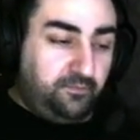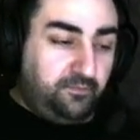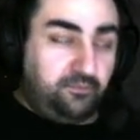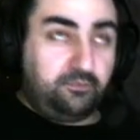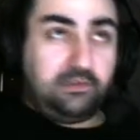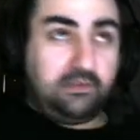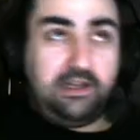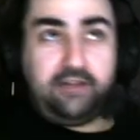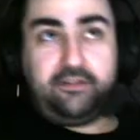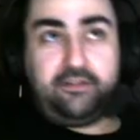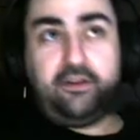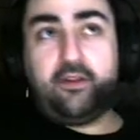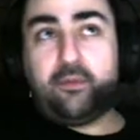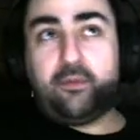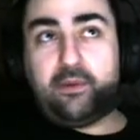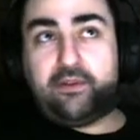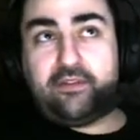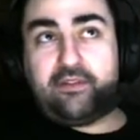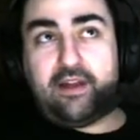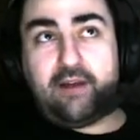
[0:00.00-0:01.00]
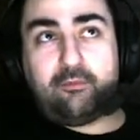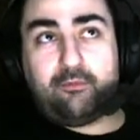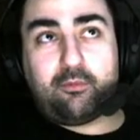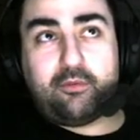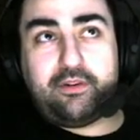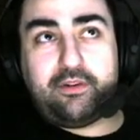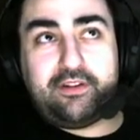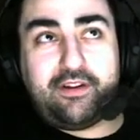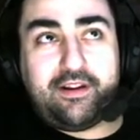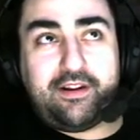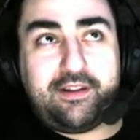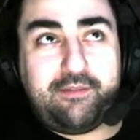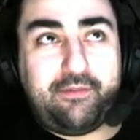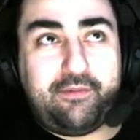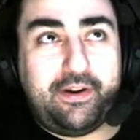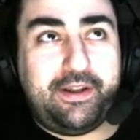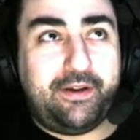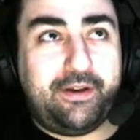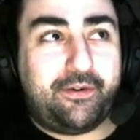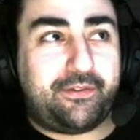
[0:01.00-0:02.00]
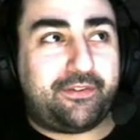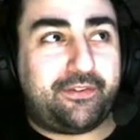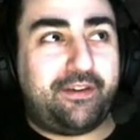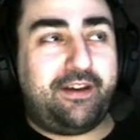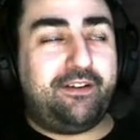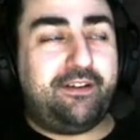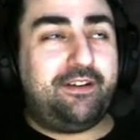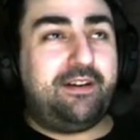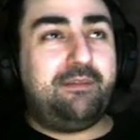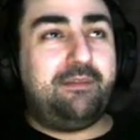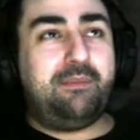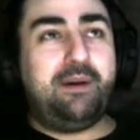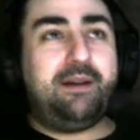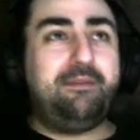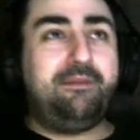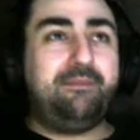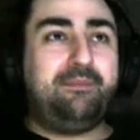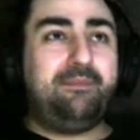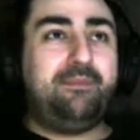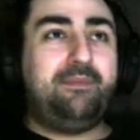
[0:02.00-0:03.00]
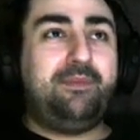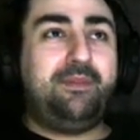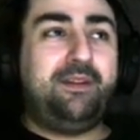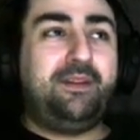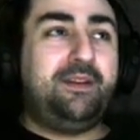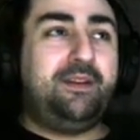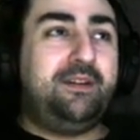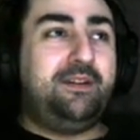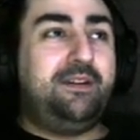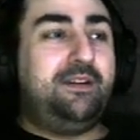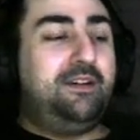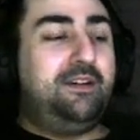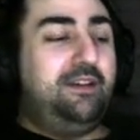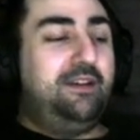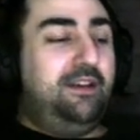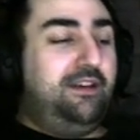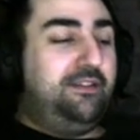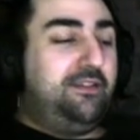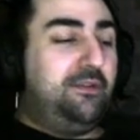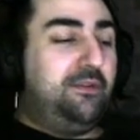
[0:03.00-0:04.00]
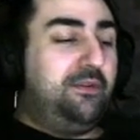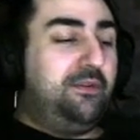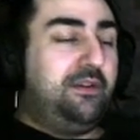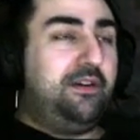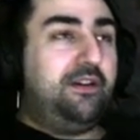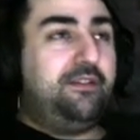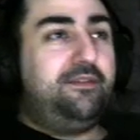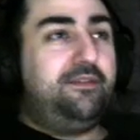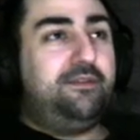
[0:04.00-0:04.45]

But that's the other reason I haven't really done any videos lately, but he's doing good.